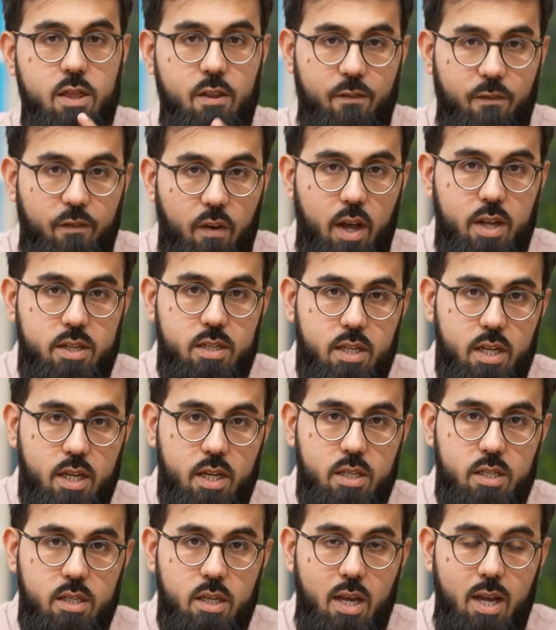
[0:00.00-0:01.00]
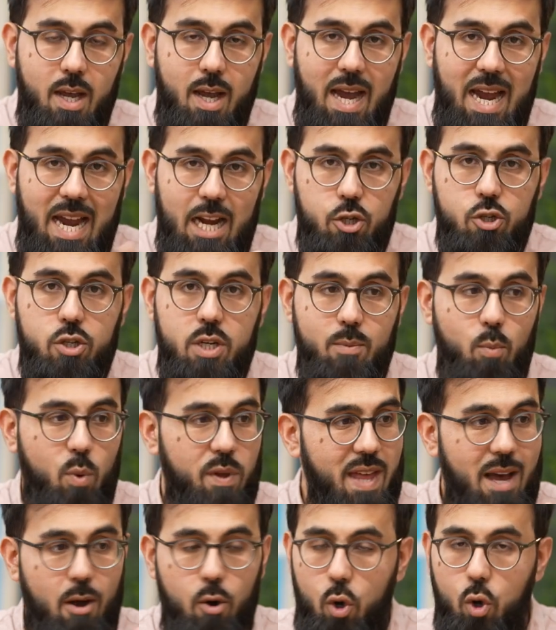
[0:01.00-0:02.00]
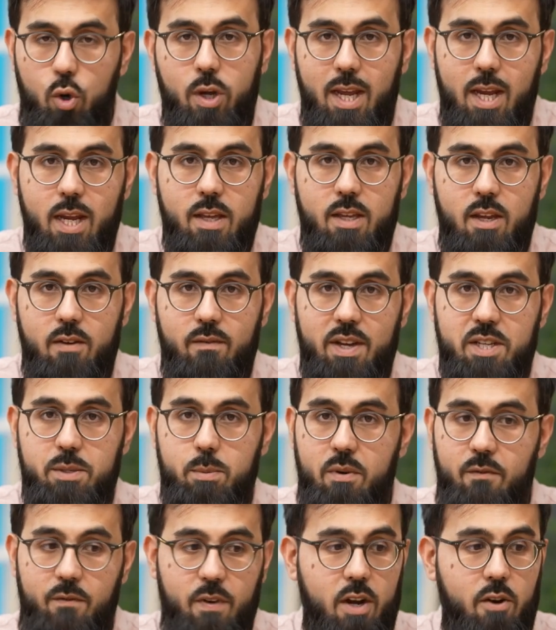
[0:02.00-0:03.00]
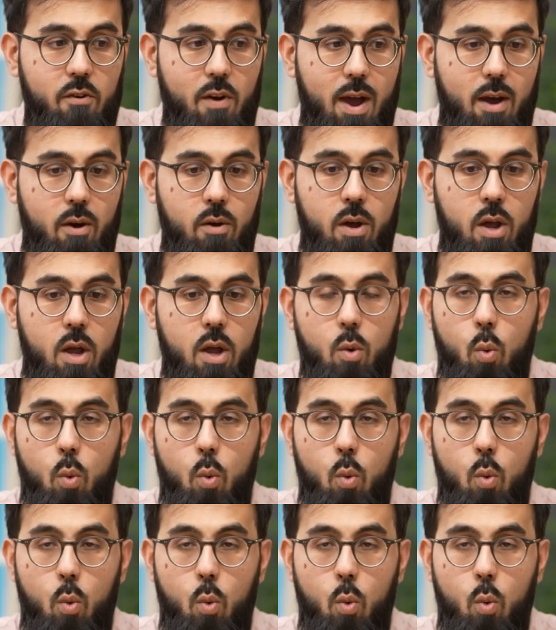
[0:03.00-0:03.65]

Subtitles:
The first is, actually, without looking at the investment, figure out